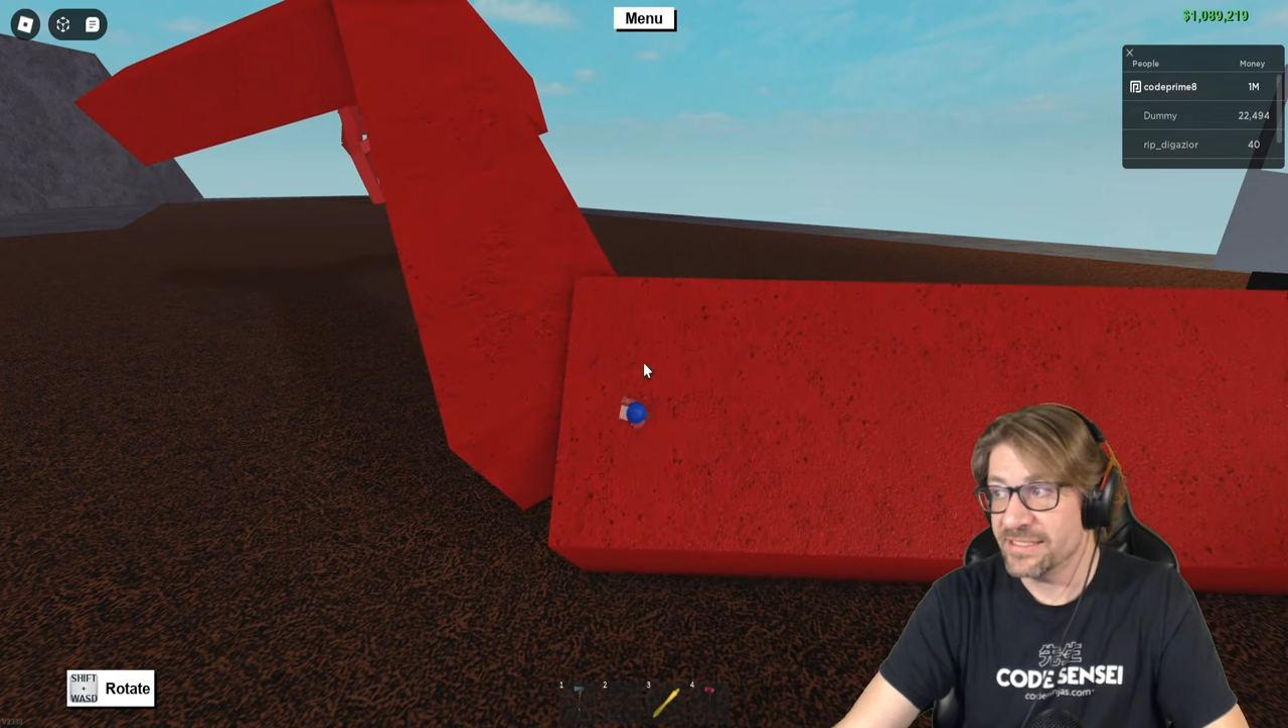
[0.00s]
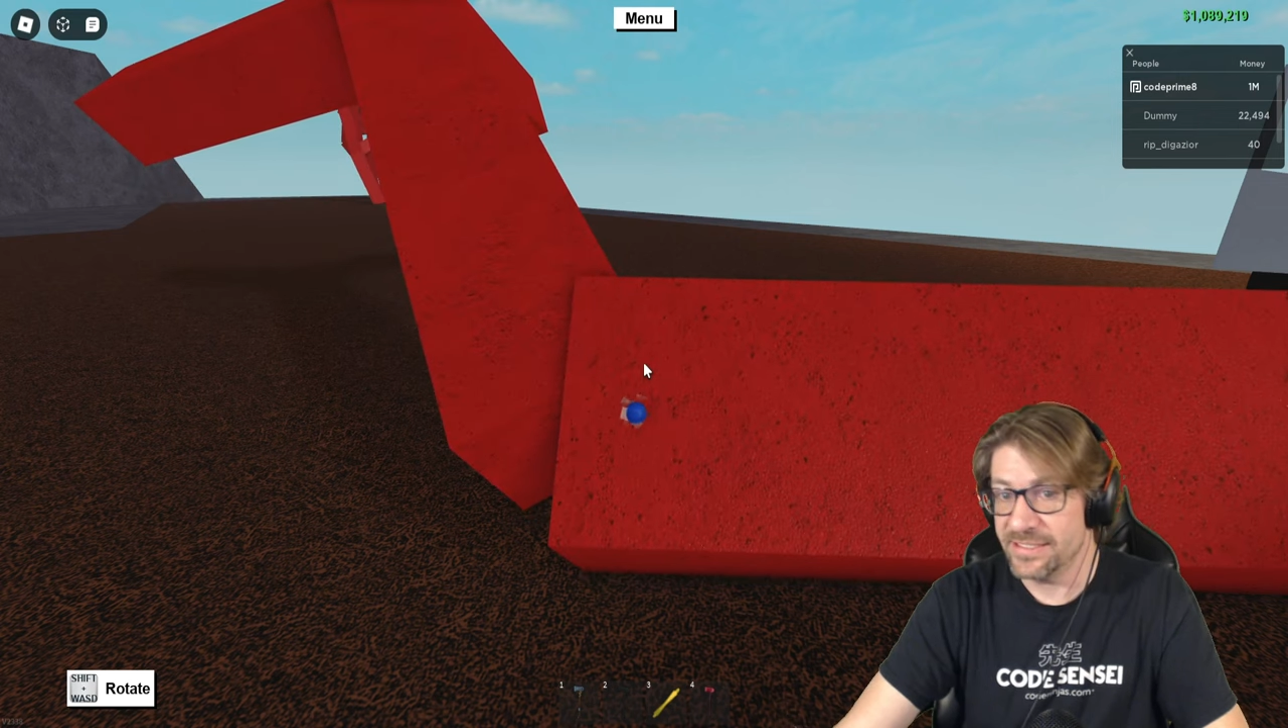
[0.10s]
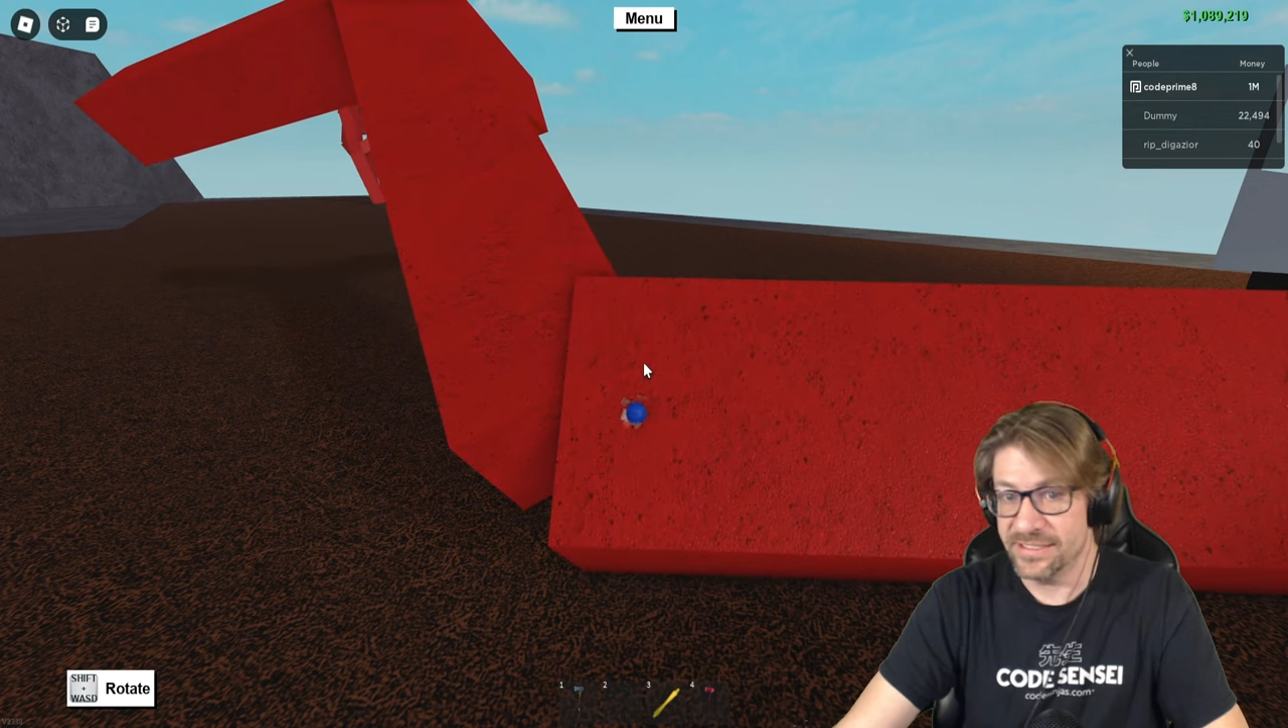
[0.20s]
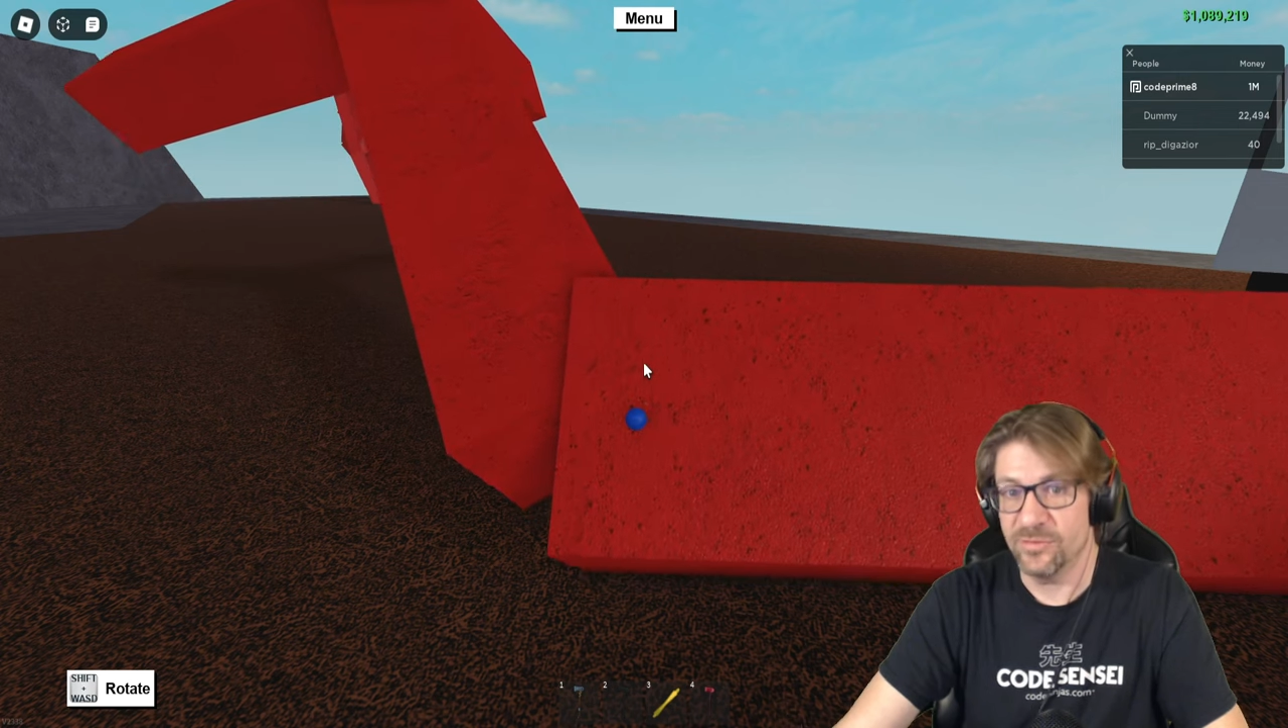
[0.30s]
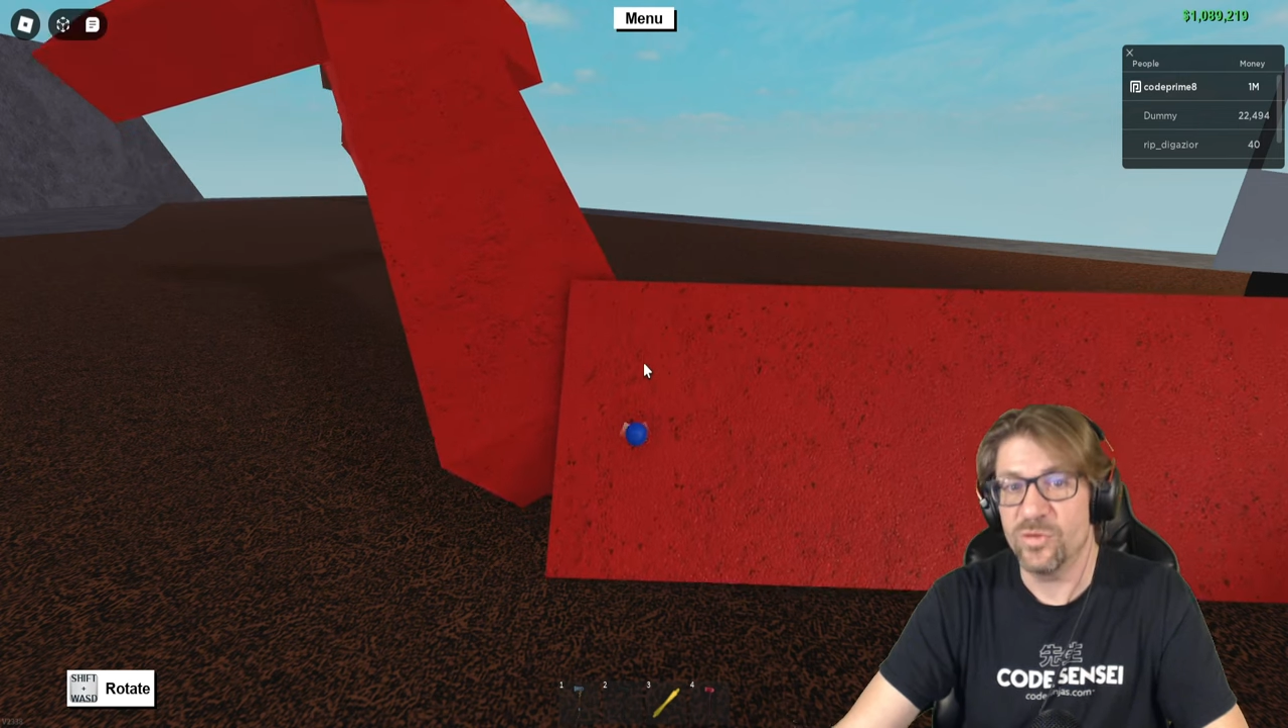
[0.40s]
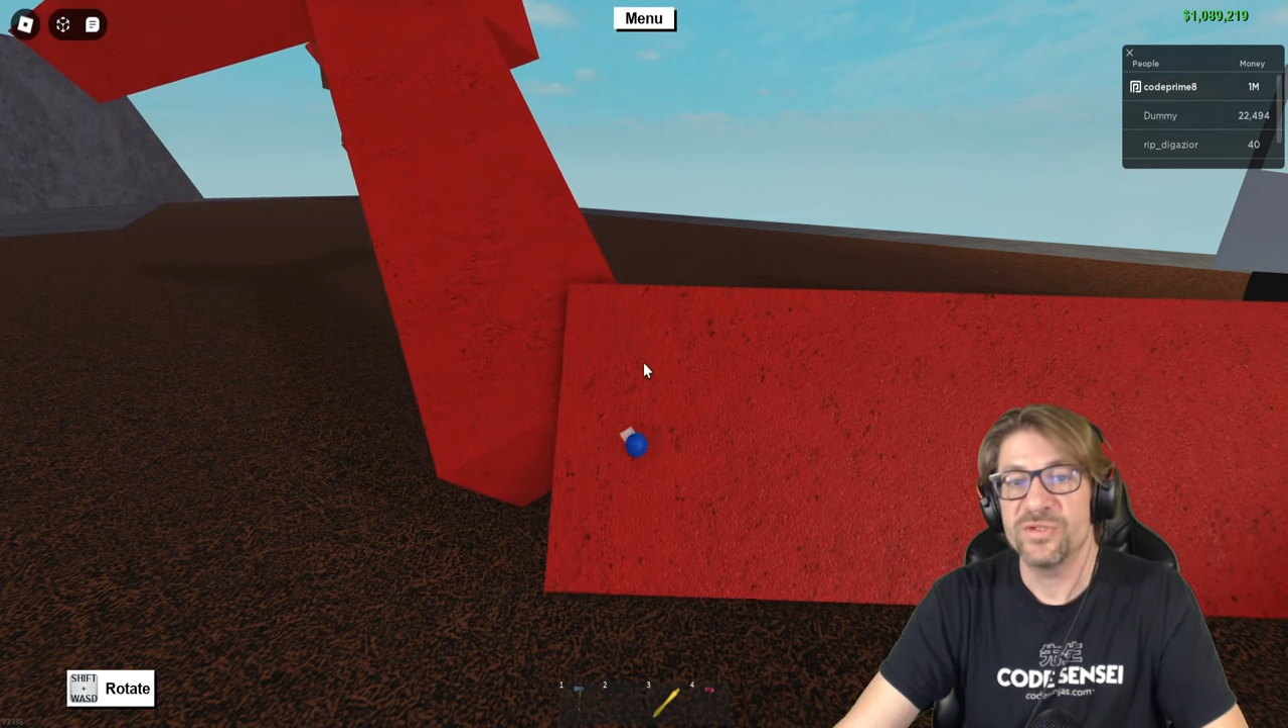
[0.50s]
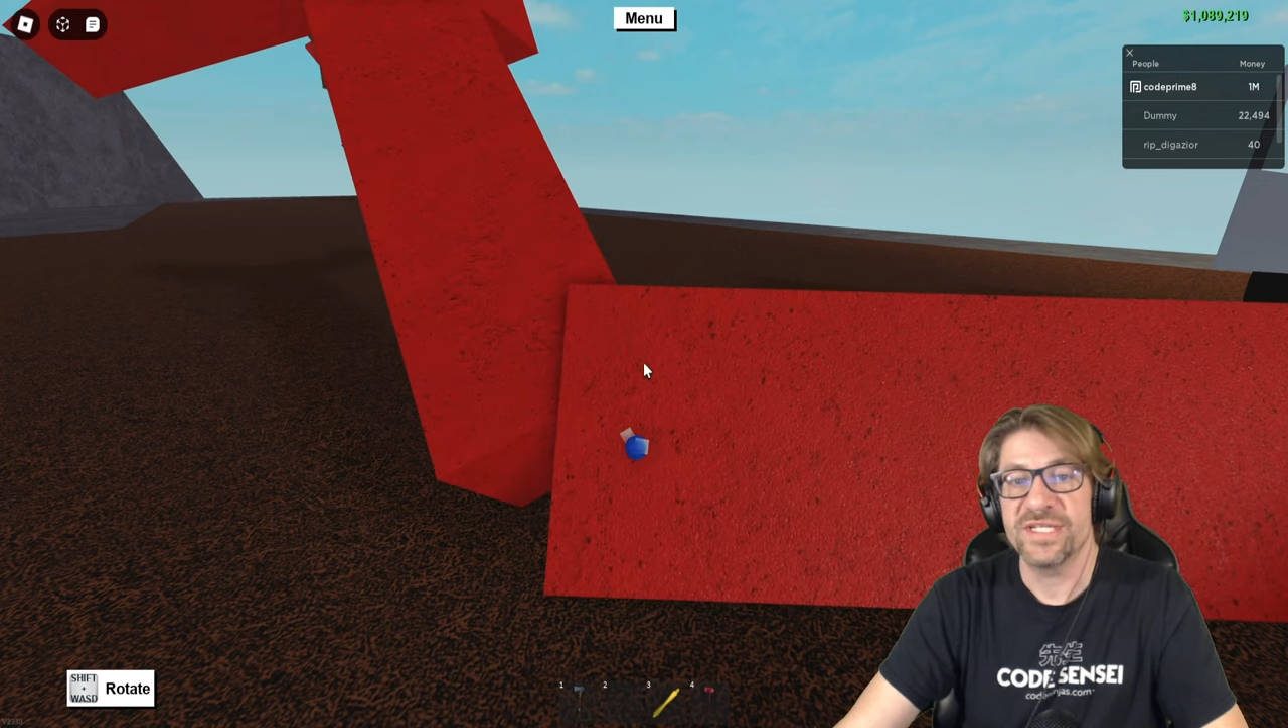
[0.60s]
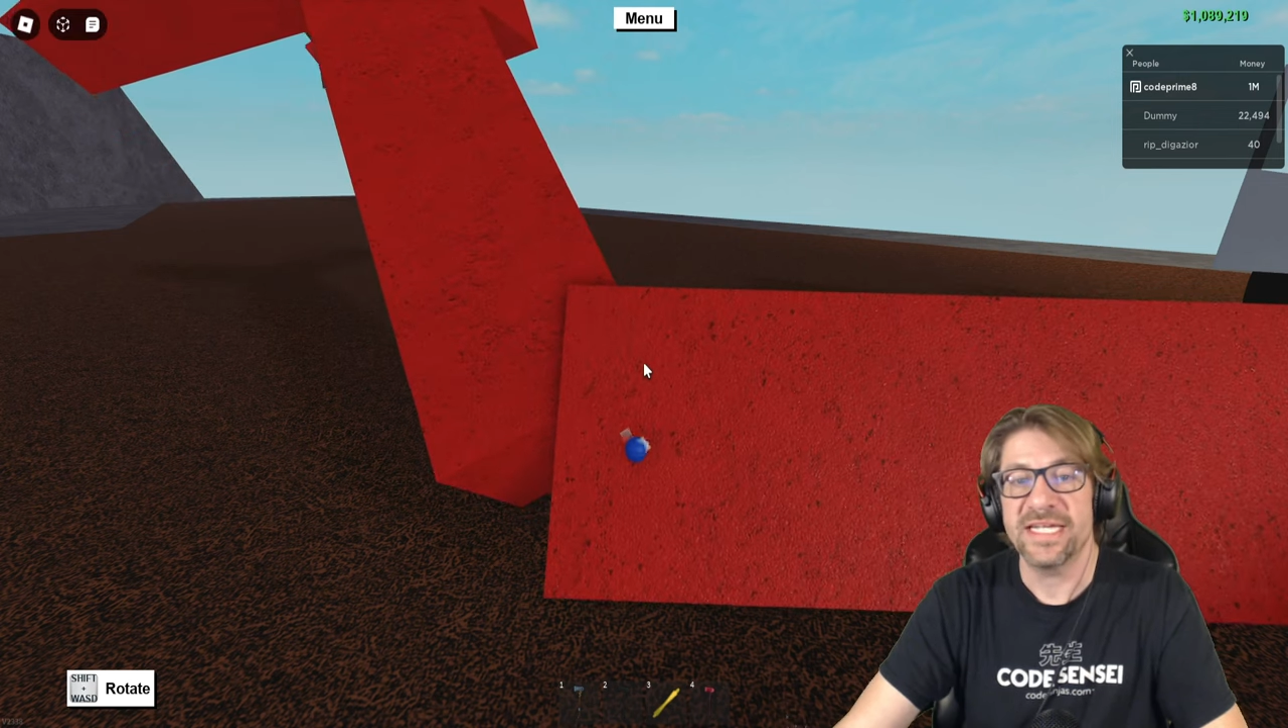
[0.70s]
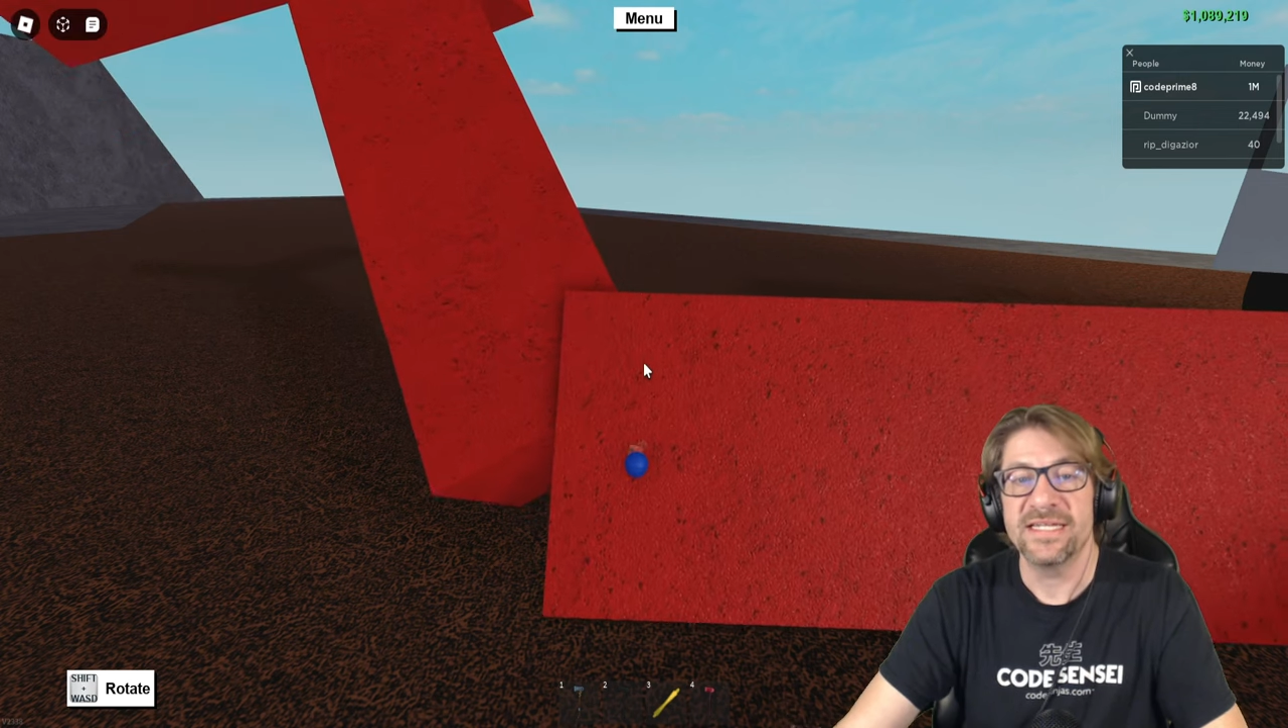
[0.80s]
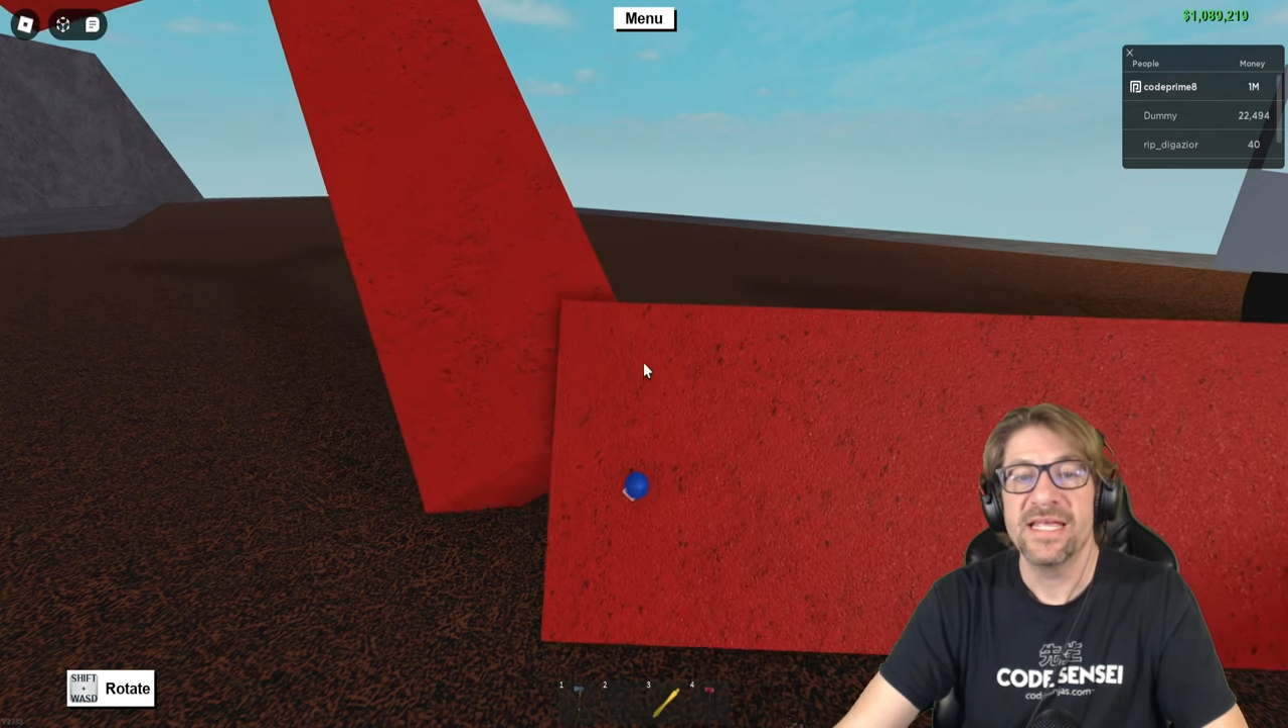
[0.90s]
to rotate.